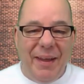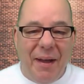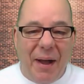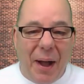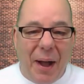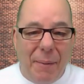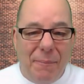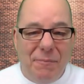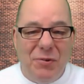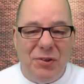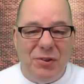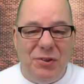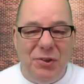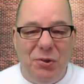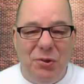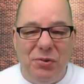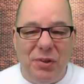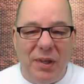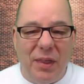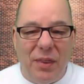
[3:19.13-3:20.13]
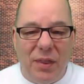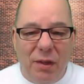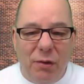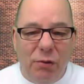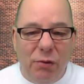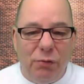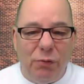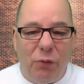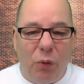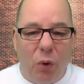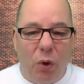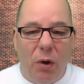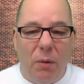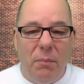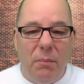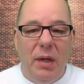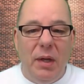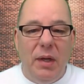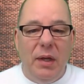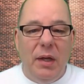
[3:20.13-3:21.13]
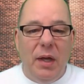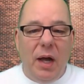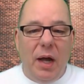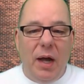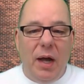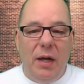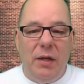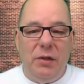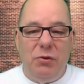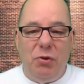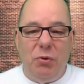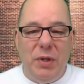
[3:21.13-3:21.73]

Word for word: I'm just using this forum to